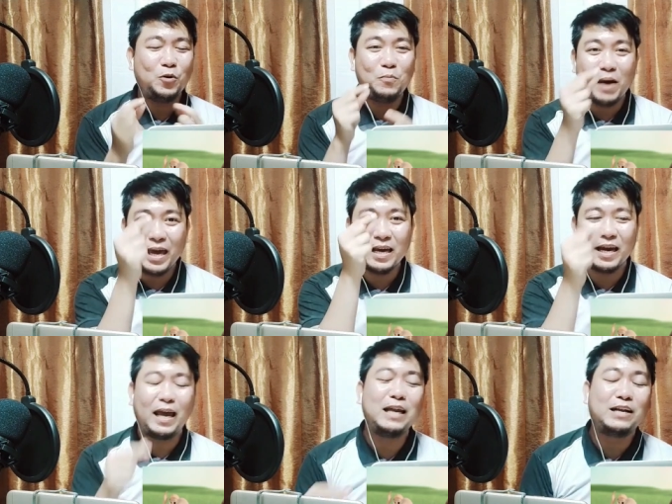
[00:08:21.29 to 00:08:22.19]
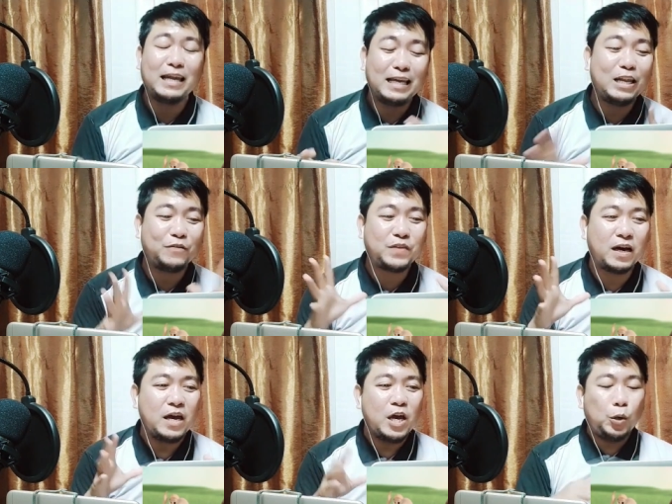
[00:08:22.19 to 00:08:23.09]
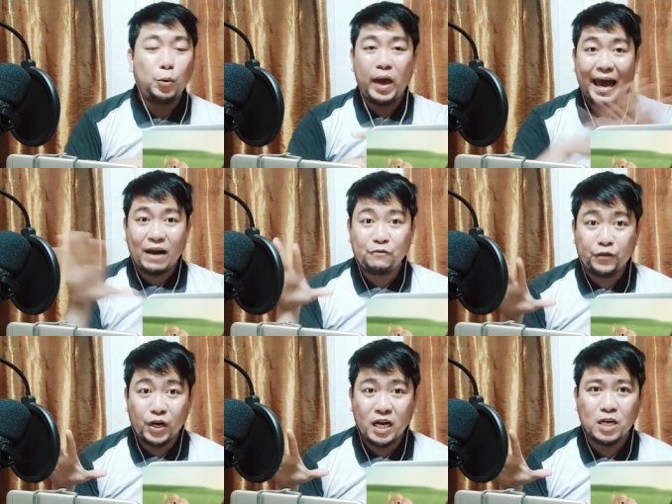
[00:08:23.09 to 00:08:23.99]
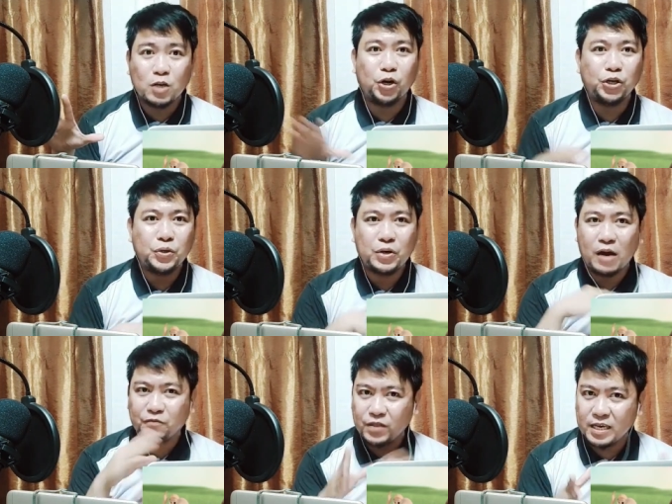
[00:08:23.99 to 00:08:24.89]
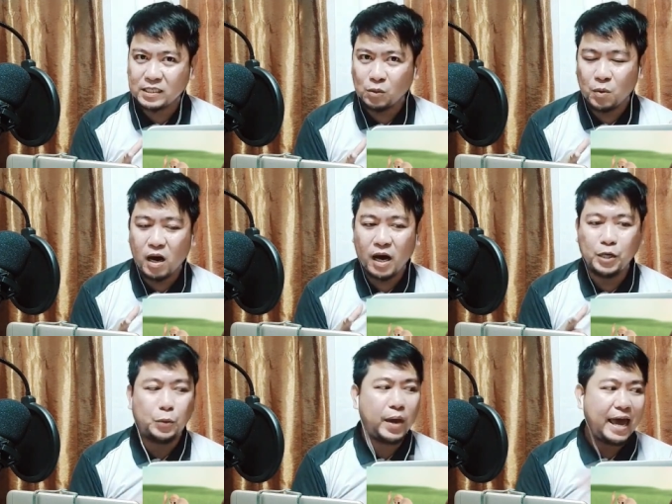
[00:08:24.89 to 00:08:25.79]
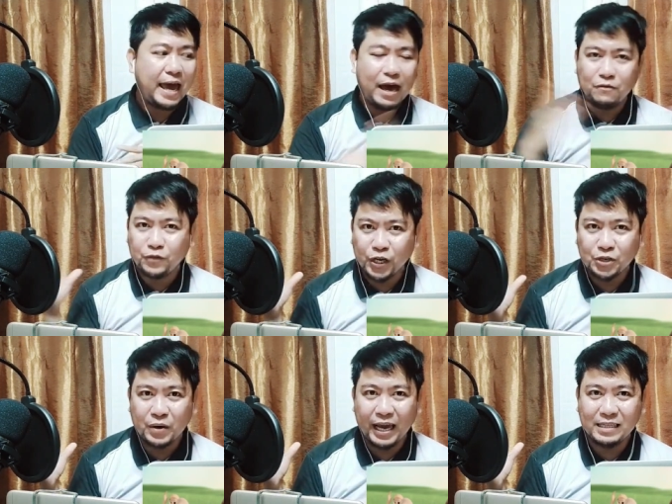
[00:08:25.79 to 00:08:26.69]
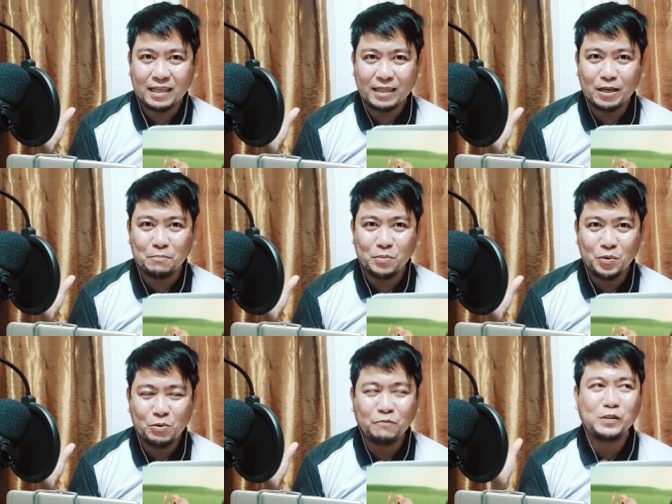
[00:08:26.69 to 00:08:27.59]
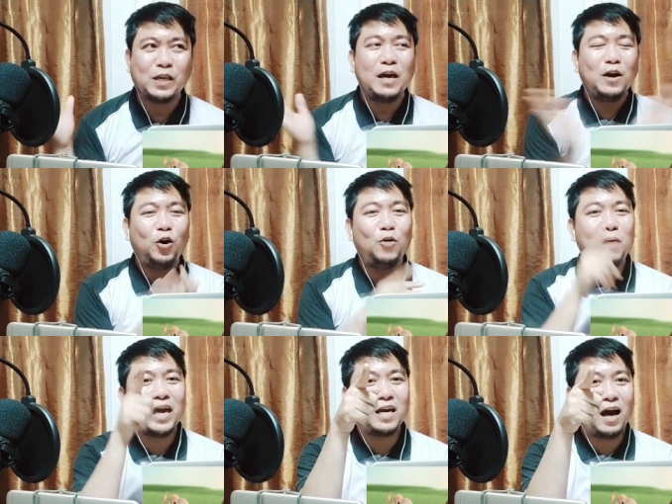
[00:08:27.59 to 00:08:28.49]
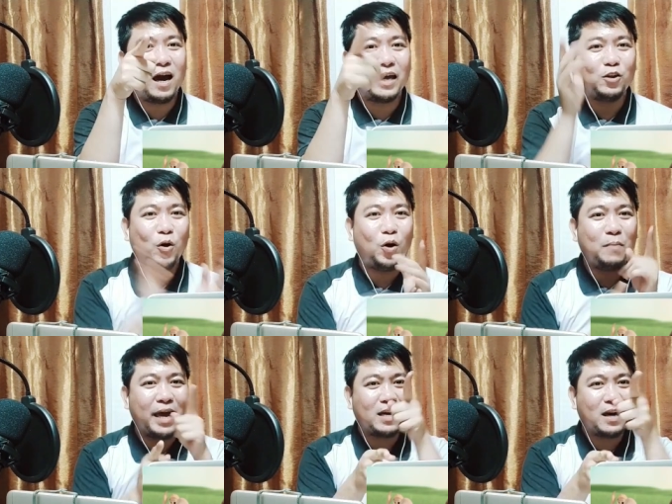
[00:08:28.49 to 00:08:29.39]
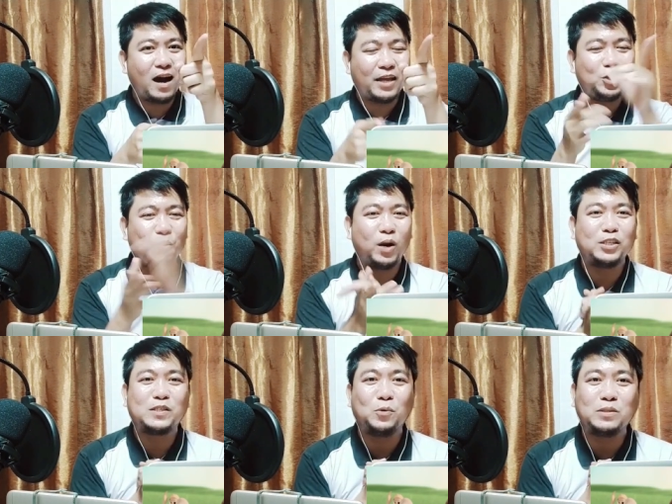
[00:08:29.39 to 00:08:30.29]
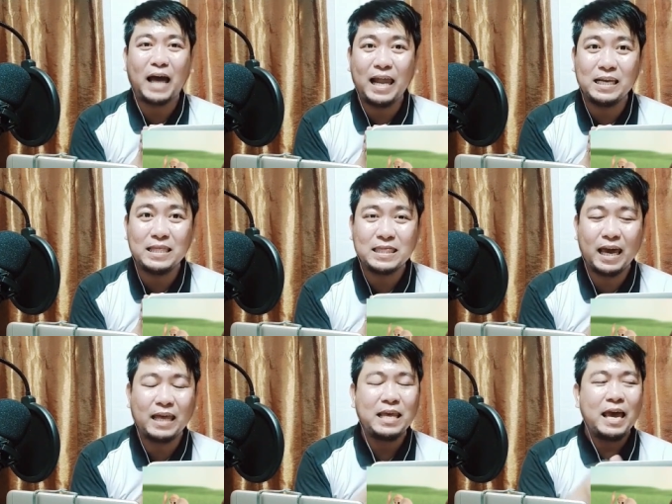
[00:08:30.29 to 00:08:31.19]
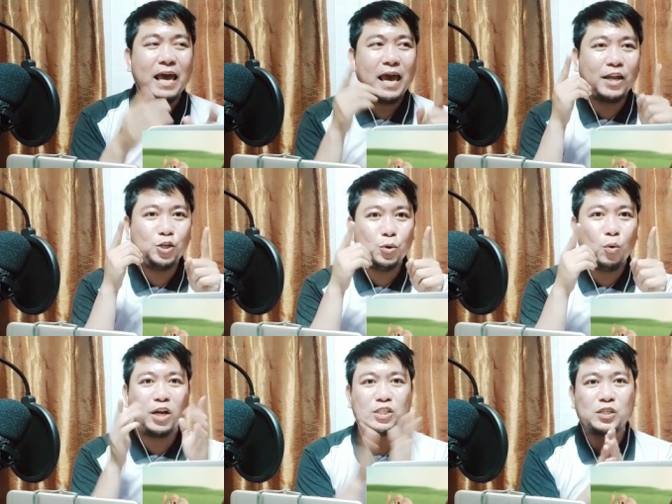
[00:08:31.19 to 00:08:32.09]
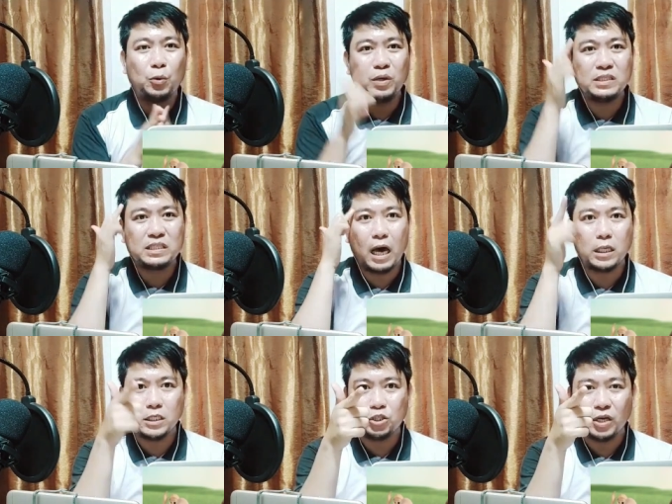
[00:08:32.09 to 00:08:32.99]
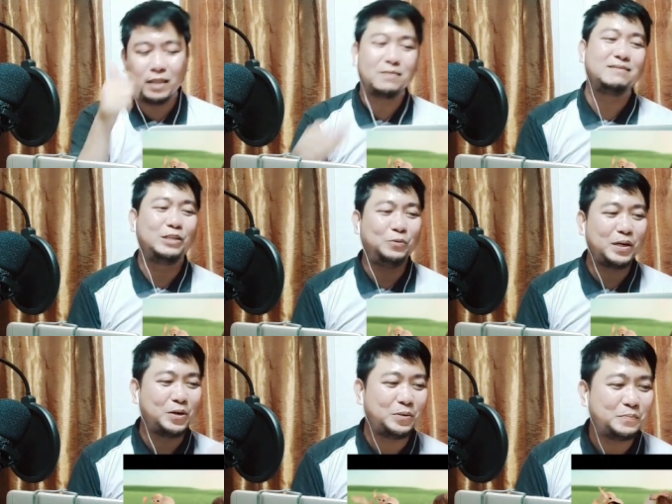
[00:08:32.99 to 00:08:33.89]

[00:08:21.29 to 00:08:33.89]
Oh my God. I really love the, whoever choreographed this one, whoever created the moves. Oh my God. Oh my God. You are so talented and you are so intelligent. Here we go.